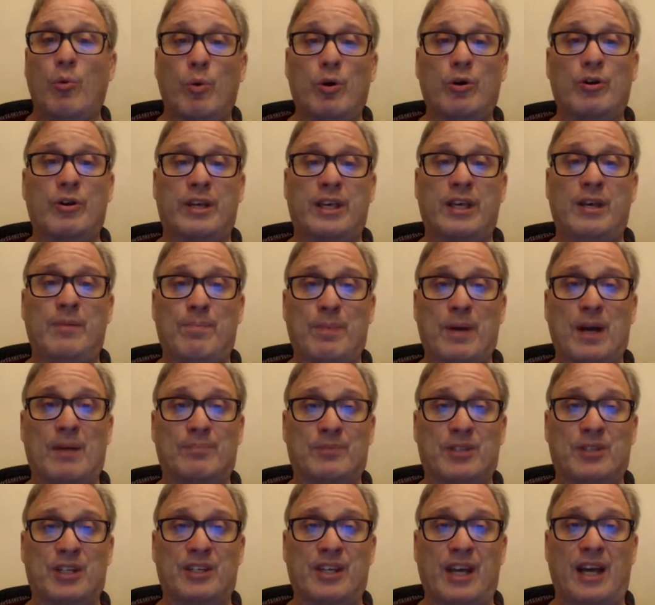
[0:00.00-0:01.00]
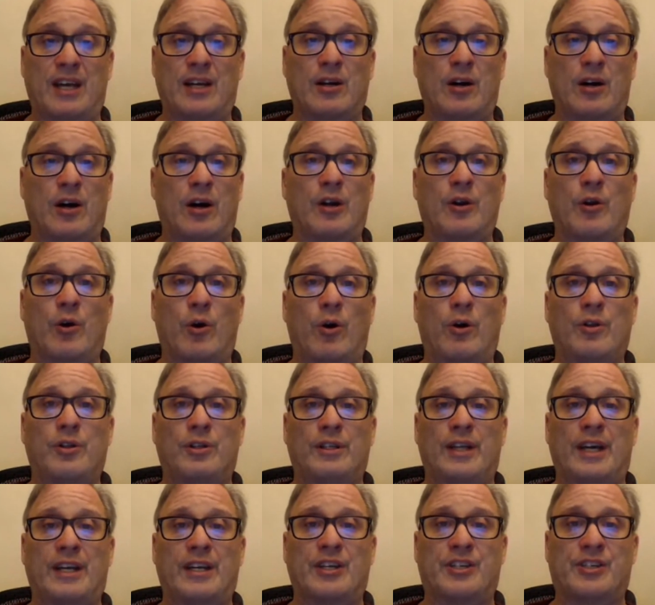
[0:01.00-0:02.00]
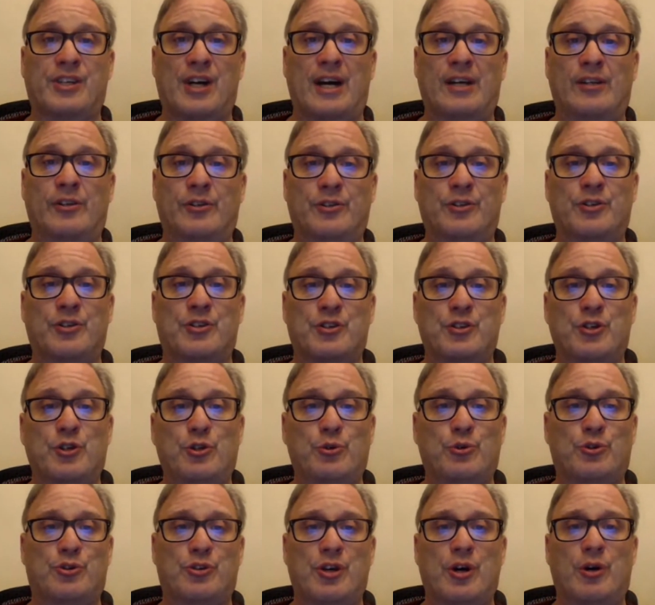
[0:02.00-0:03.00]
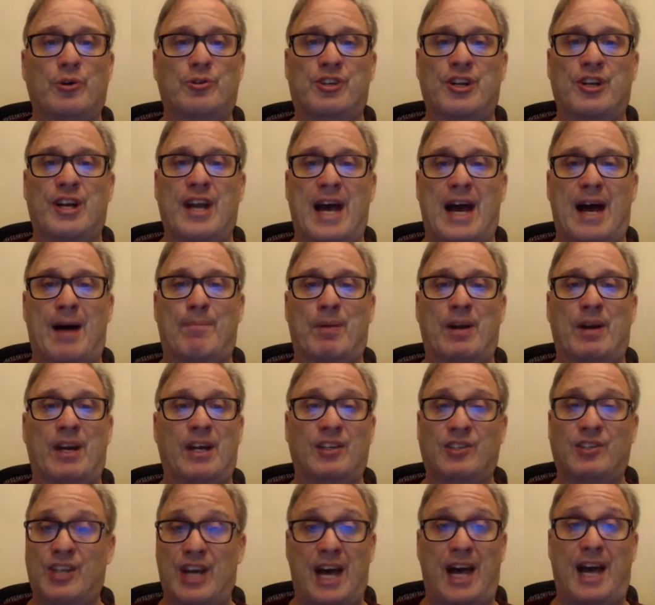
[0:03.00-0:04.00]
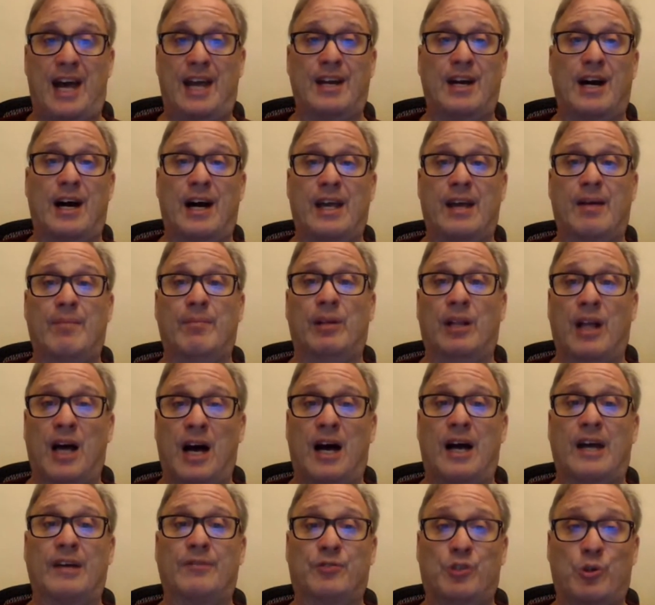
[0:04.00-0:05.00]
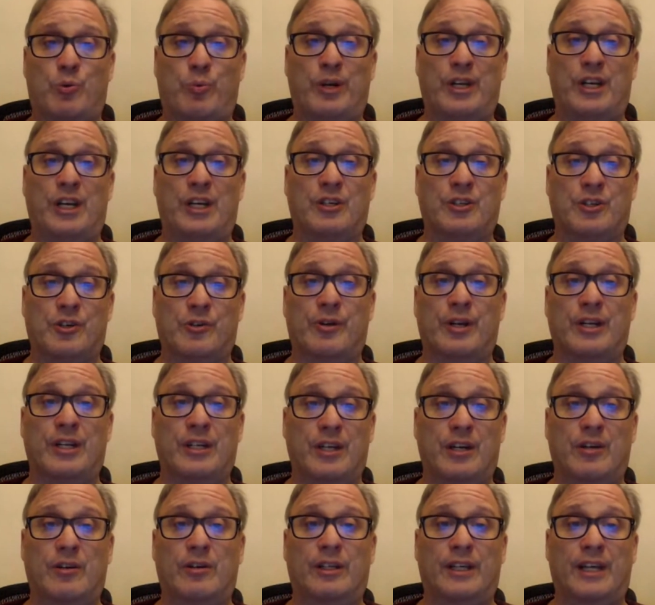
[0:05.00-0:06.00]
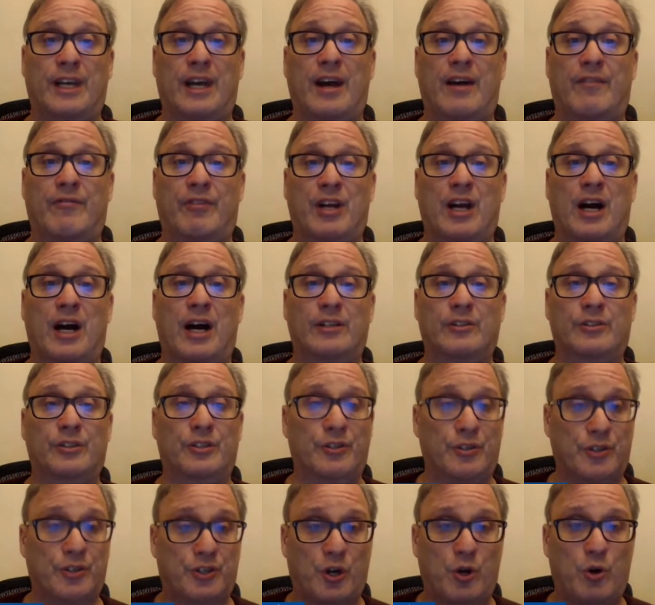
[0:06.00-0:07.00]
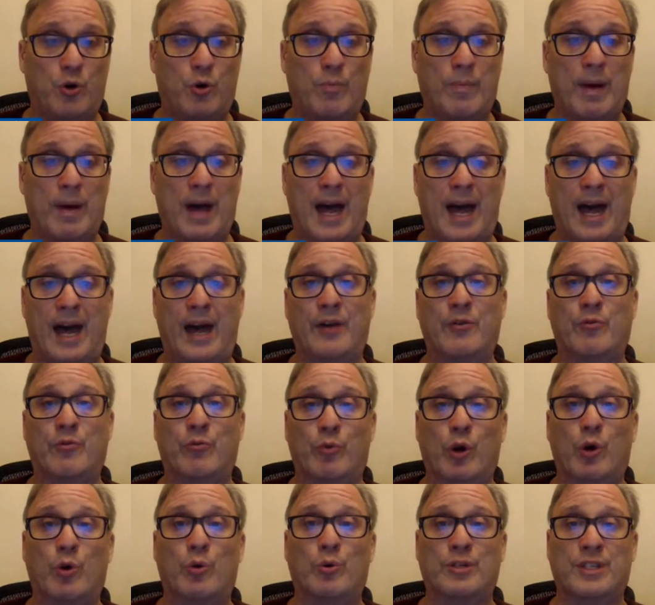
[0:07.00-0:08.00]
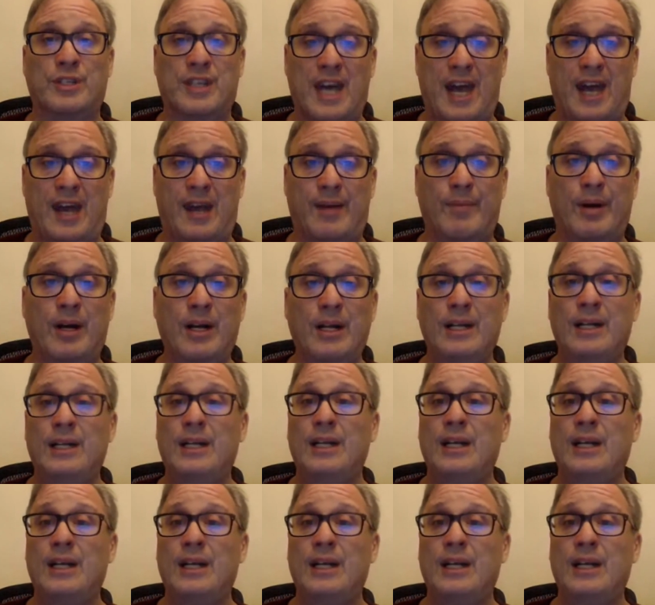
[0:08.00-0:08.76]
We'll keep you up to date on all the latest Islanders news, notes, and happenings, and I am live tweeting during nearly every Islanders home and road game.